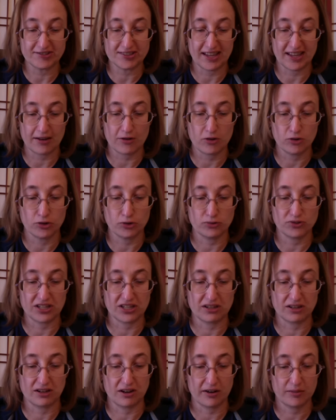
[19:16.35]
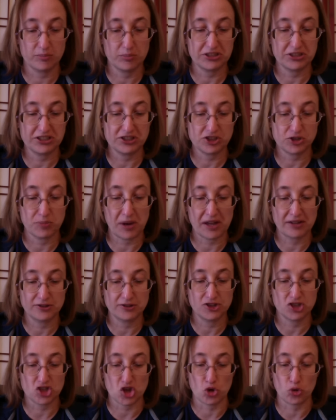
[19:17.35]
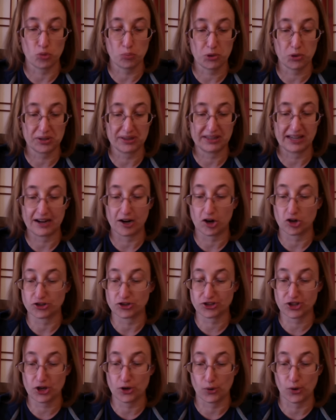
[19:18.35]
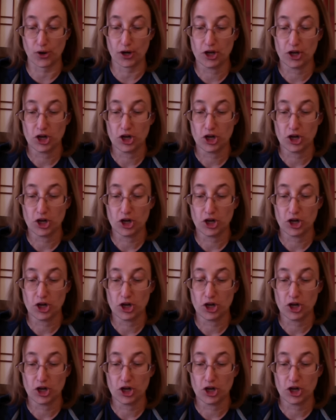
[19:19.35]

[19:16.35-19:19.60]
cycle using a non-bleach mild soap like our soak.